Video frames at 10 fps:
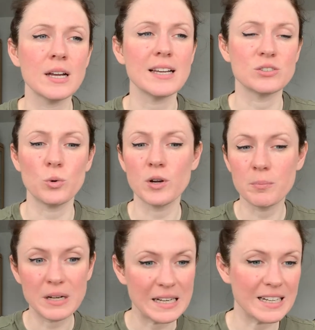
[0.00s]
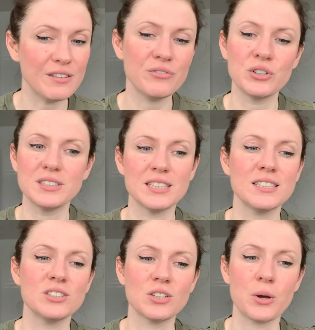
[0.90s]
It's all completely
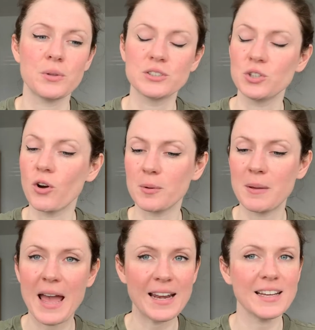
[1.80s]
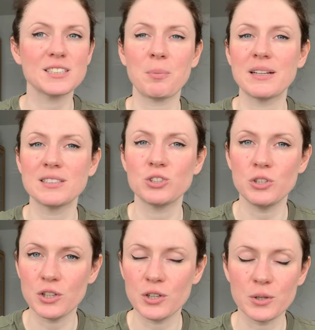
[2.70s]
funded, so there's not going to be any expense to
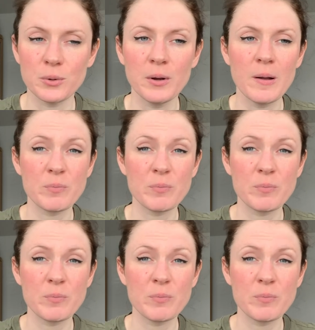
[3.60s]
you